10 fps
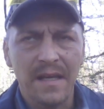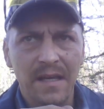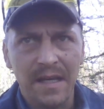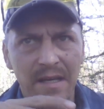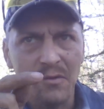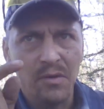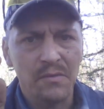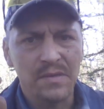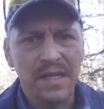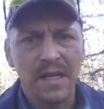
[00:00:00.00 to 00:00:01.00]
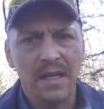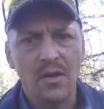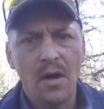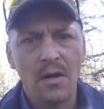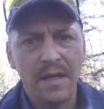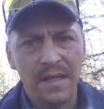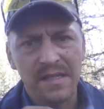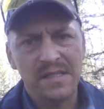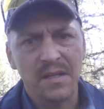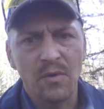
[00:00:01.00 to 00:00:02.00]
he knew it was getting dark, and
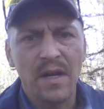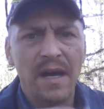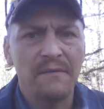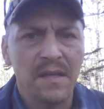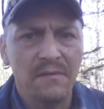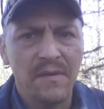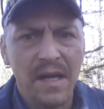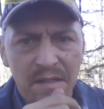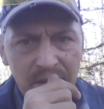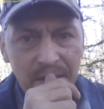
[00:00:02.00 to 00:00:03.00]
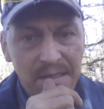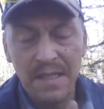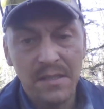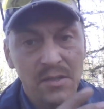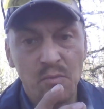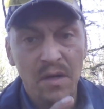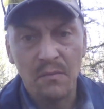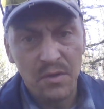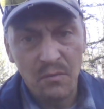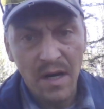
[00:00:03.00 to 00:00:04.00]
this thing would have the advantage because he just went
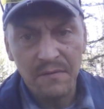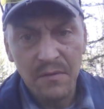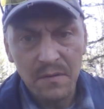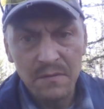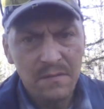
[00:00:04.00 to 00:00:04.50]
with the rifle.